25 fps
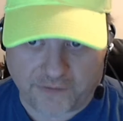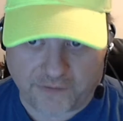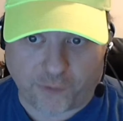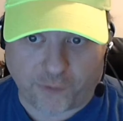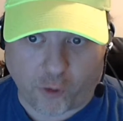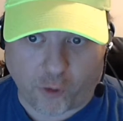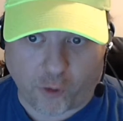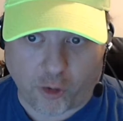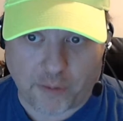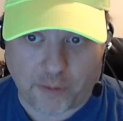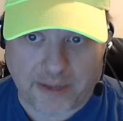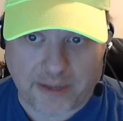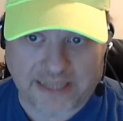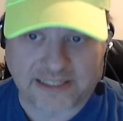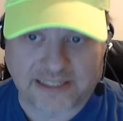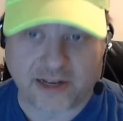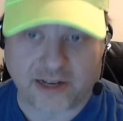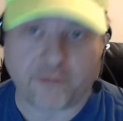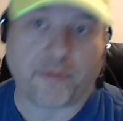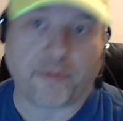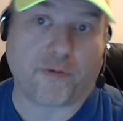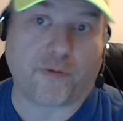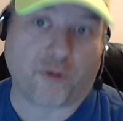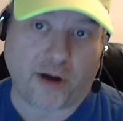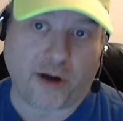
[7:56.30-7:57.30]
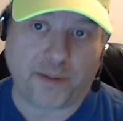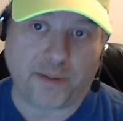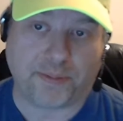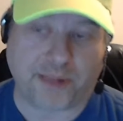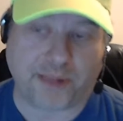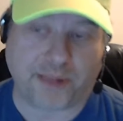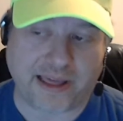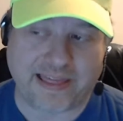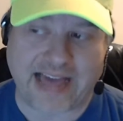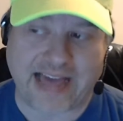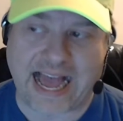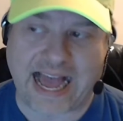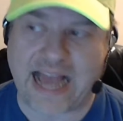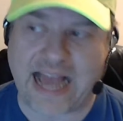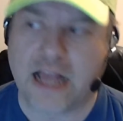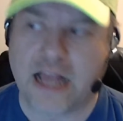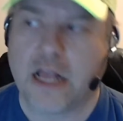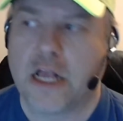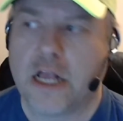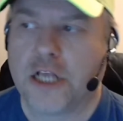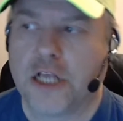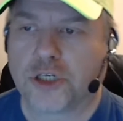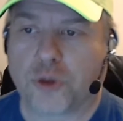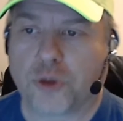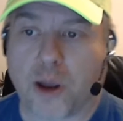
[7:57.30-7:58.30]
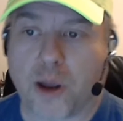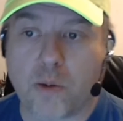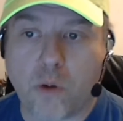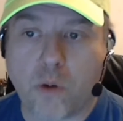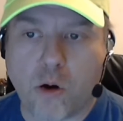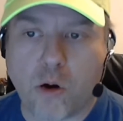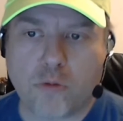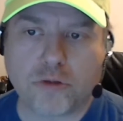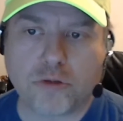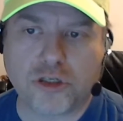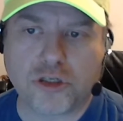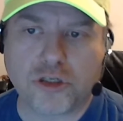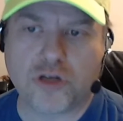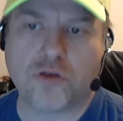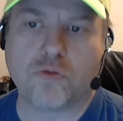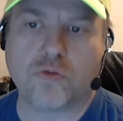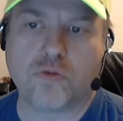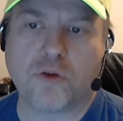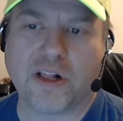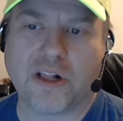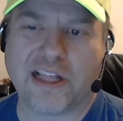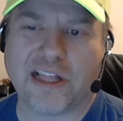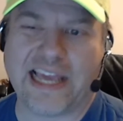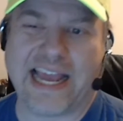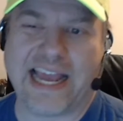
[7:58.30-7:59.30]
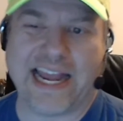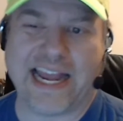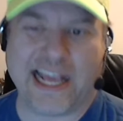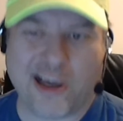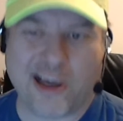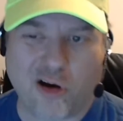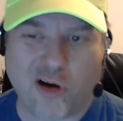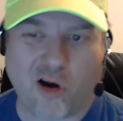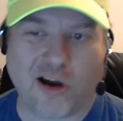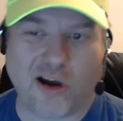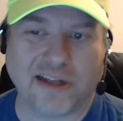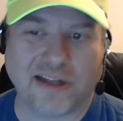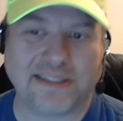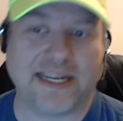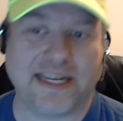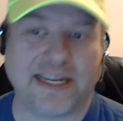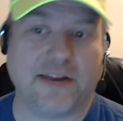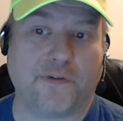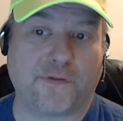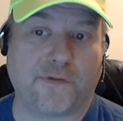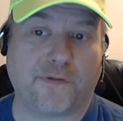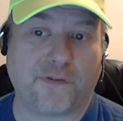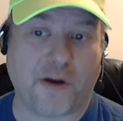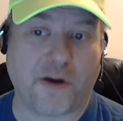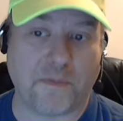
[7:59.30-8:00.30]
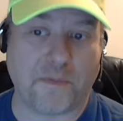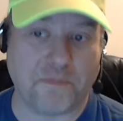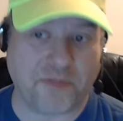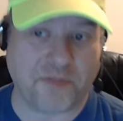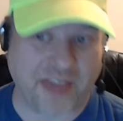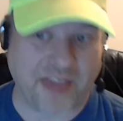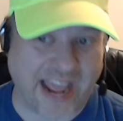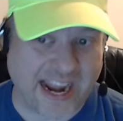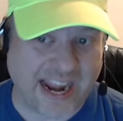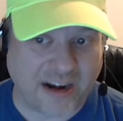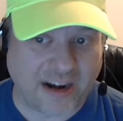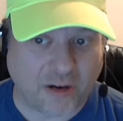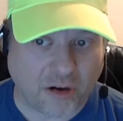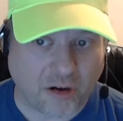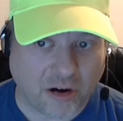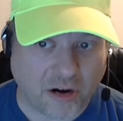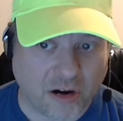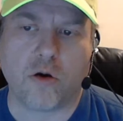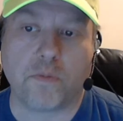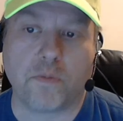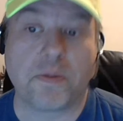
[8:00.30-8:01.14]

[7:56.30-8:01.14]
it for myself before I play that. So I won't do really any content from there,